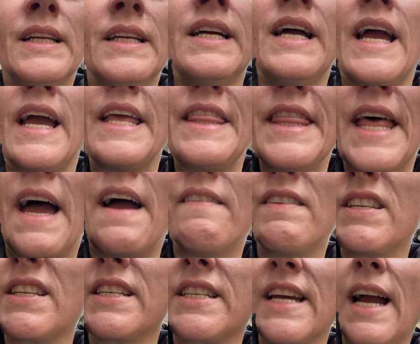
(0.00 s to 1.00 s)
In there
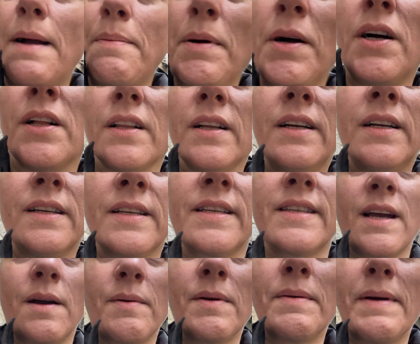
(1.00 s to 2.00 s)
is a chapel.
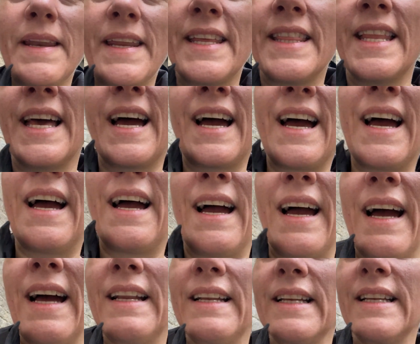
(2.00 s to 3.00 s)
So we went in there
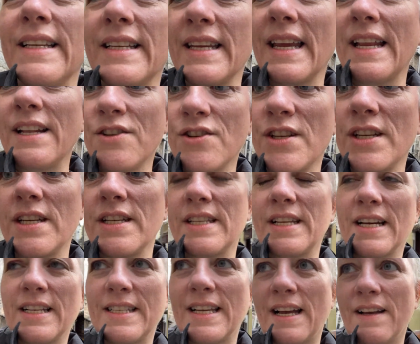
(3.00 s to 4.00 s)
and introduced
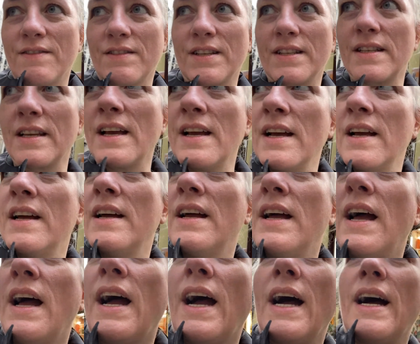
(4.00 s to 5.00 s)
ourselves
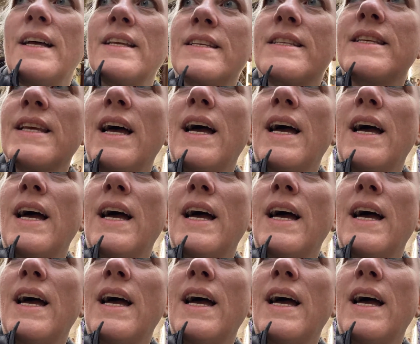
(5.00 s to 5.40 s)
as